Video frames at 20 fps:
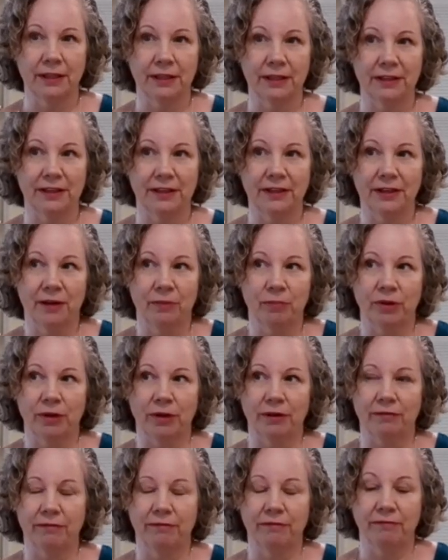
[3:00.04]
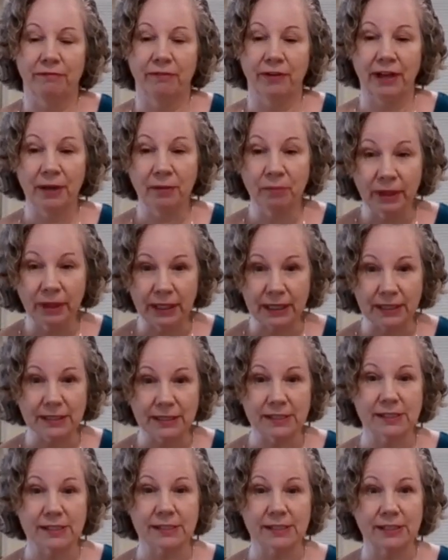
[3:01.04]
the number of
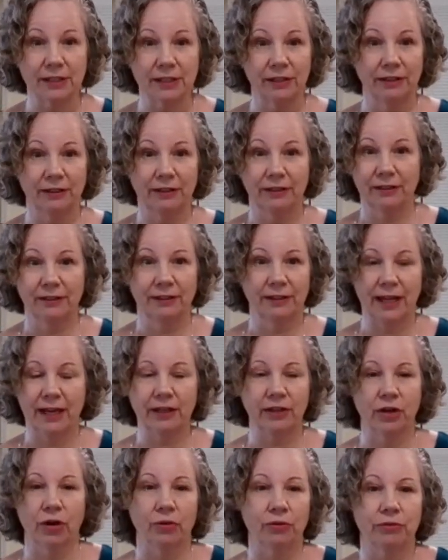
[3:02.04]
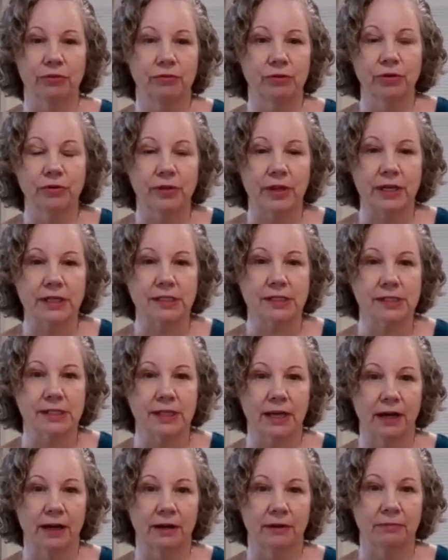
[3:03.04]
families that go through this.
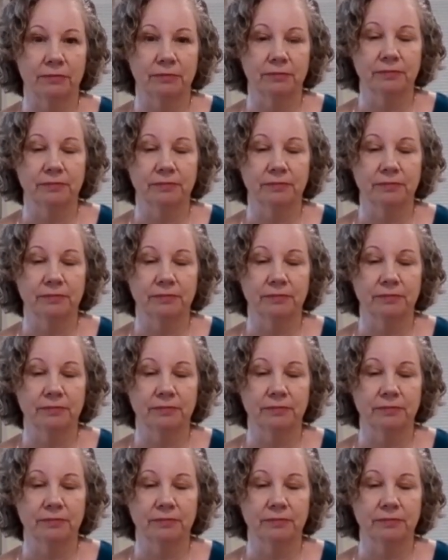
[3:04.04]
Um,